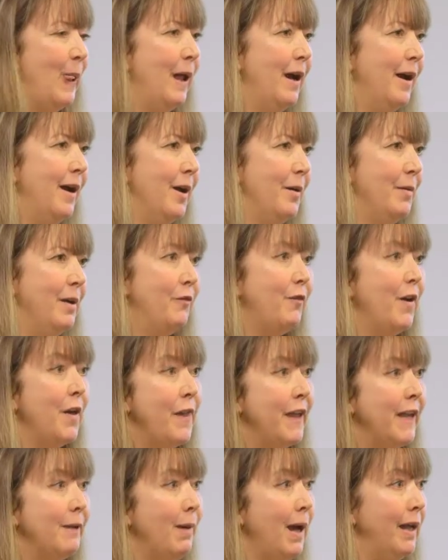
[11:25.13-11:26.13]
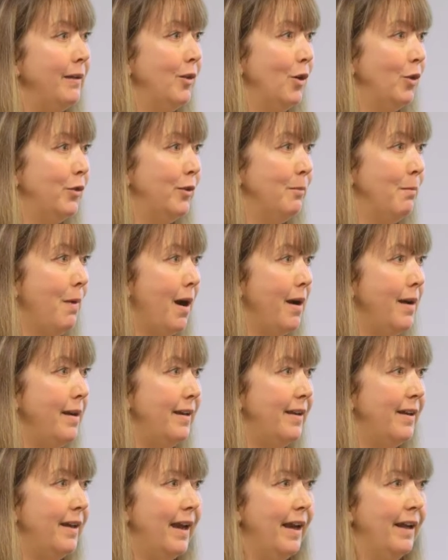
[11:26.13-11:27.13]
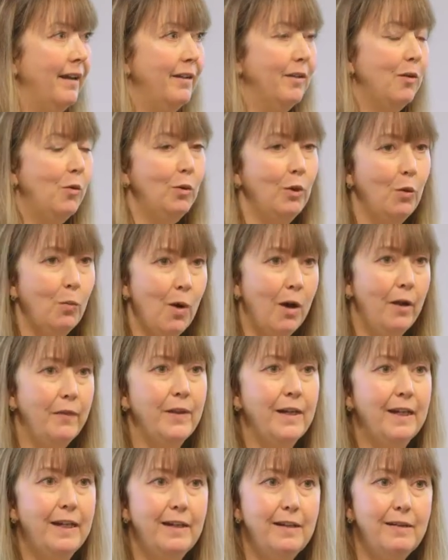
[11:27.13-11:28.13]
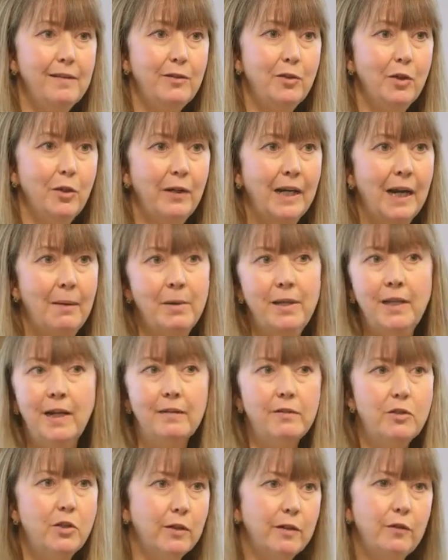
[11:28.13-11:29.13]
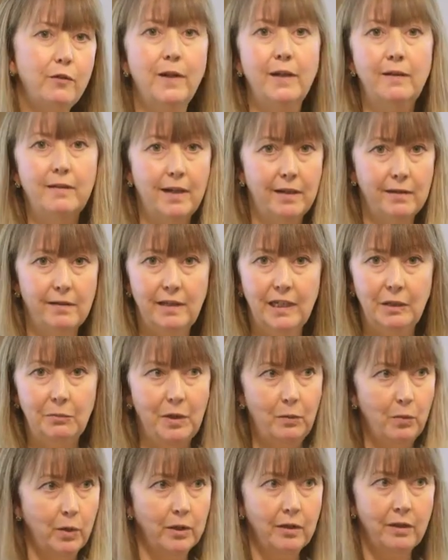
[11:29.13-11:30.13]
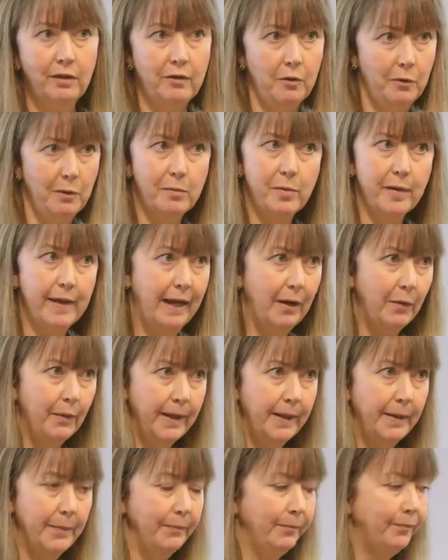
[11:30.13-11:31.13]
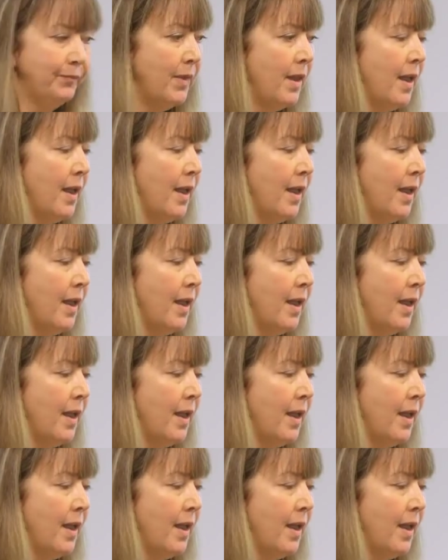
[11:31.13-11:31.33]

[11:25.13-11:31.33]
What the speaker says: If I think about Dr. Mike and all the work that he's doing, that's just fantastic. We wouldn't do it without him.